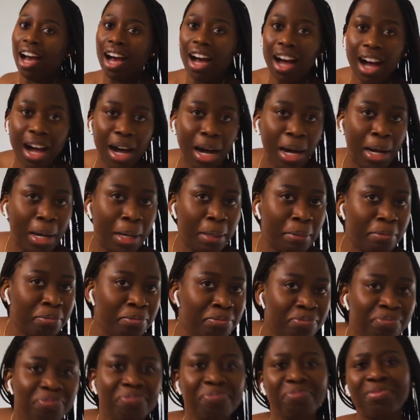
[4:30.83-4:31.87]

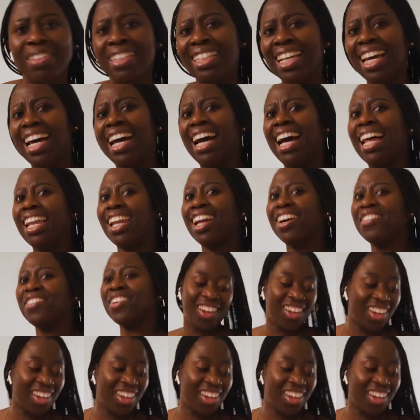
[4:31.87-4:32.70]
Um yeah, I love it.